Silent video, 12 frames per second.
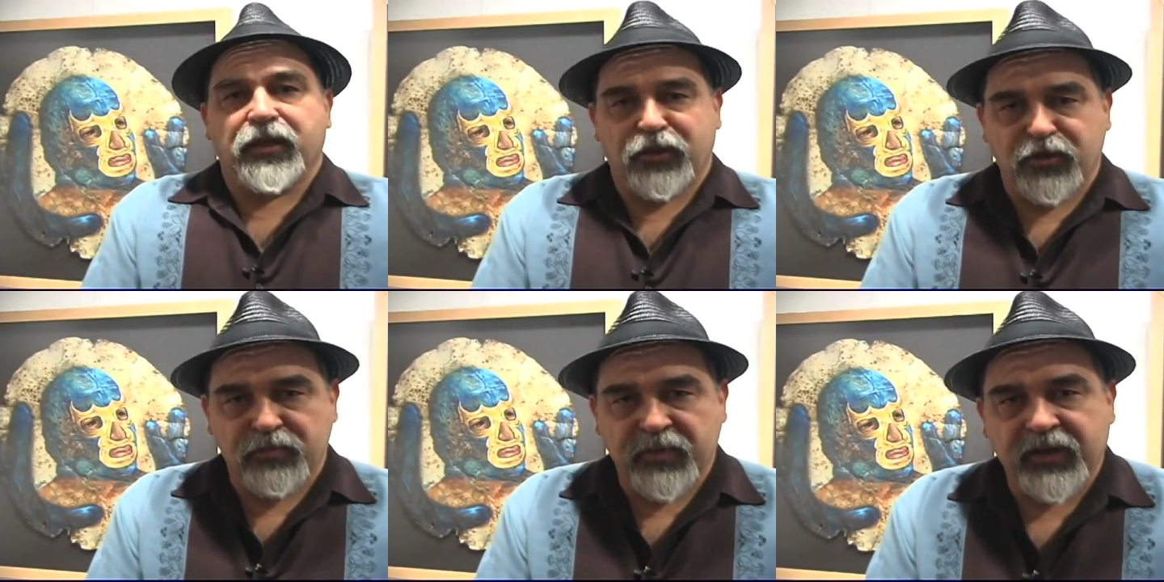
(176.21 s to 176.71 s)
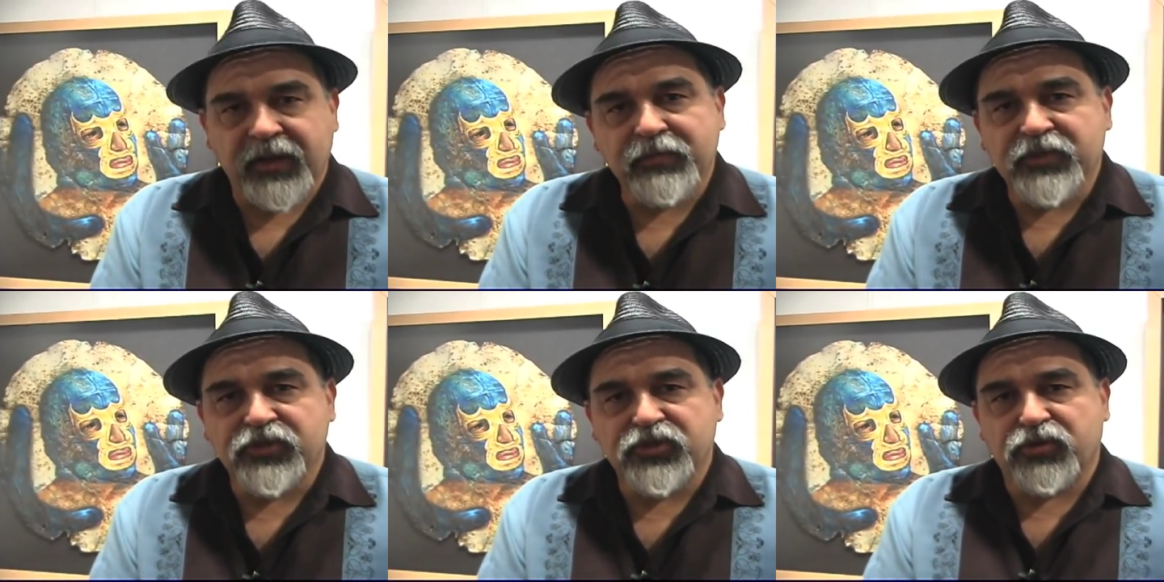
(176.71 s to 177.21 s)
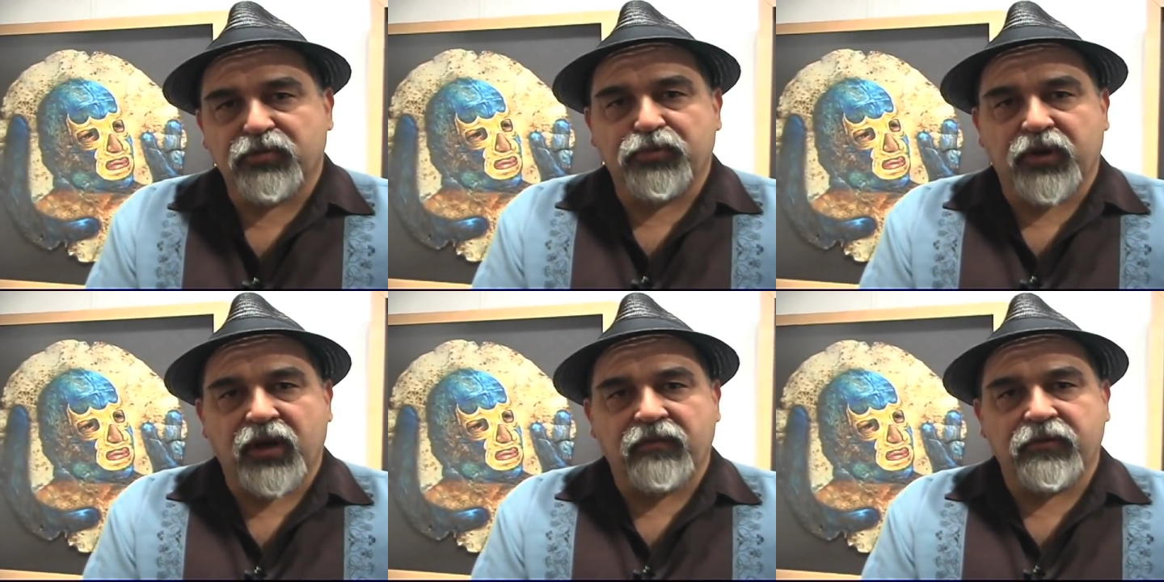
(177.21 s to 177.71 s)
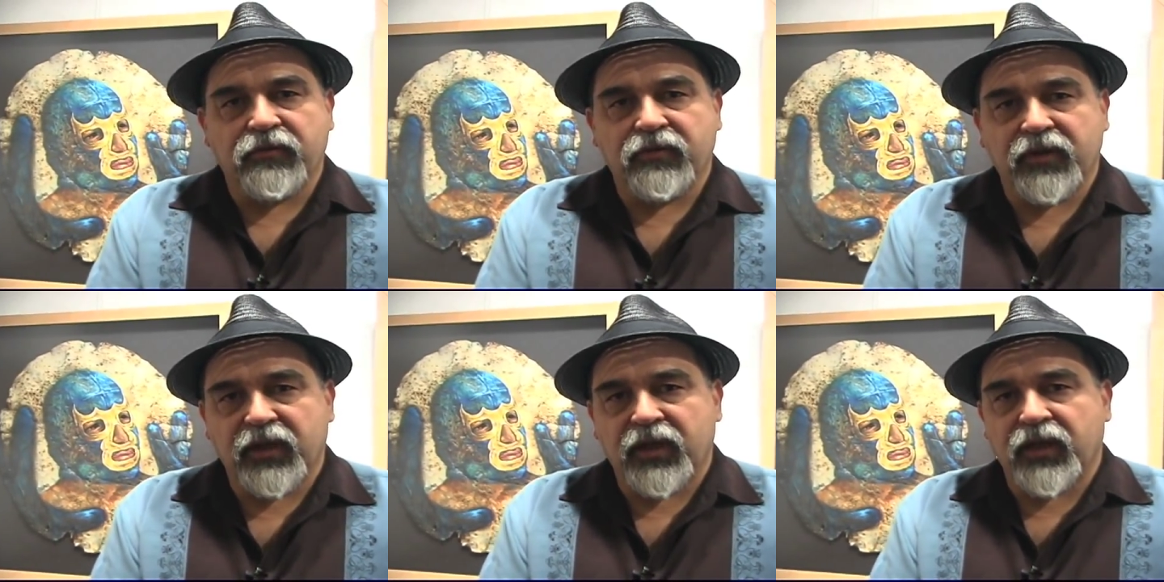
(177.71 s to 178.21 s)
Hello, my name is Joe
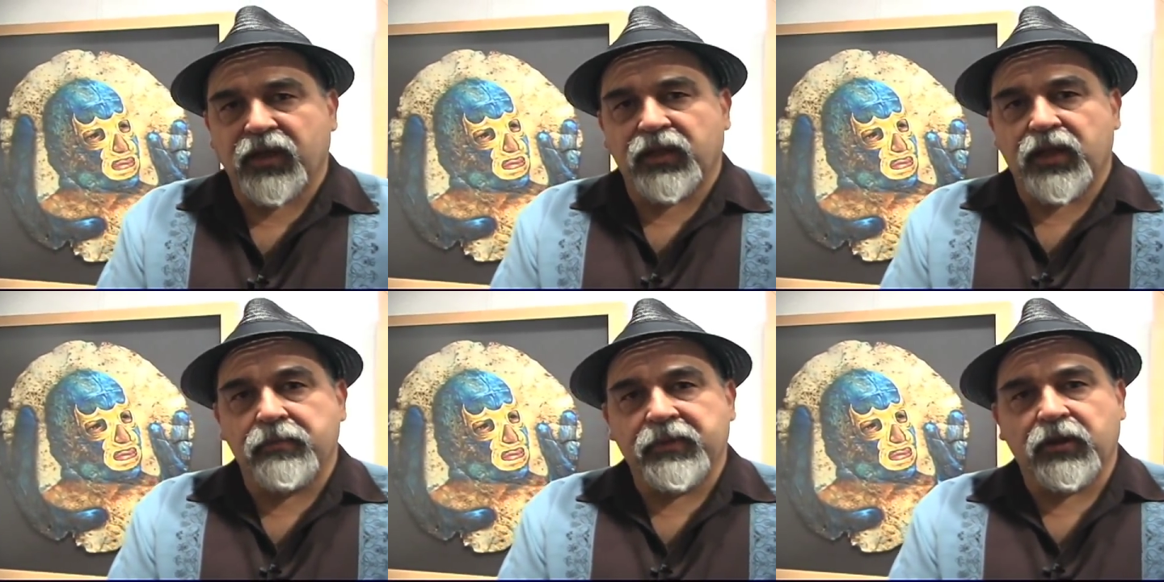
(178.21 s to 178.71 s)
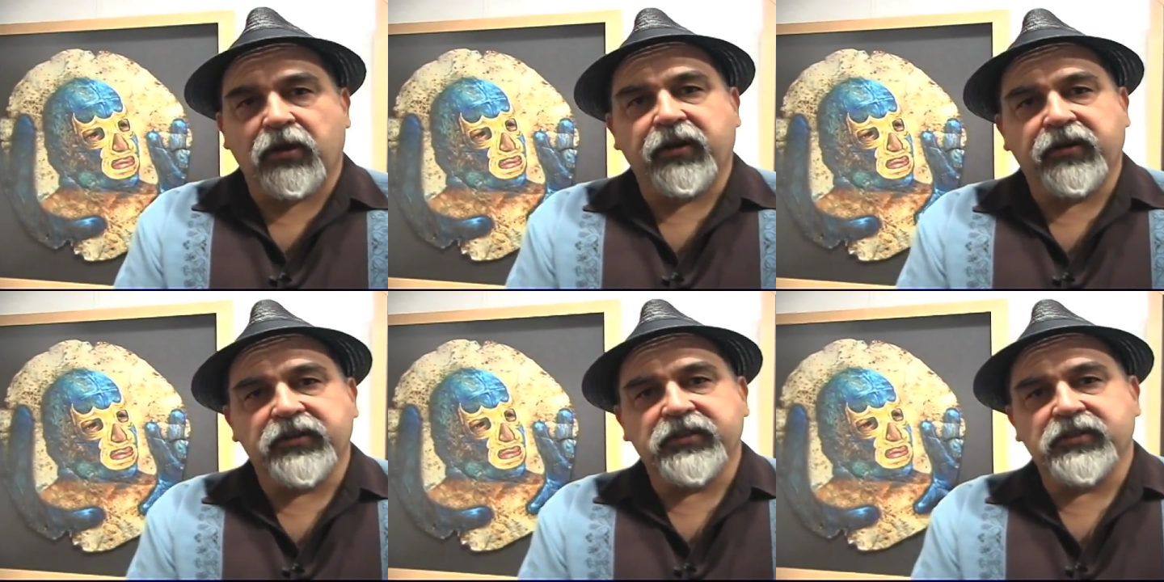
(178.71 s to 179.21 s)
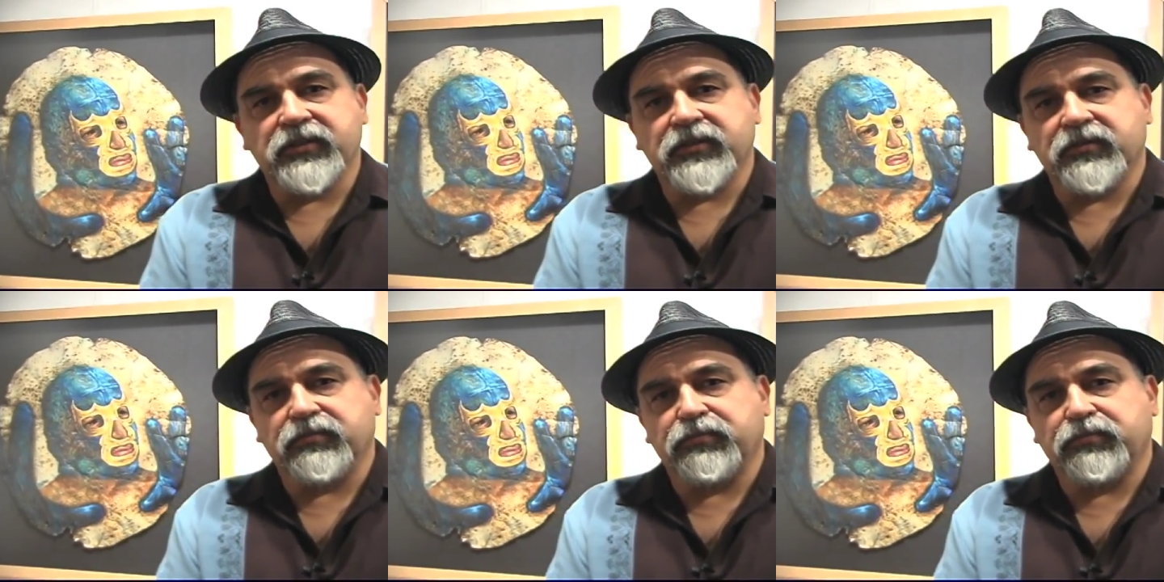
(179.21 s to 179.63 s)
Bravo, and I'm an artist,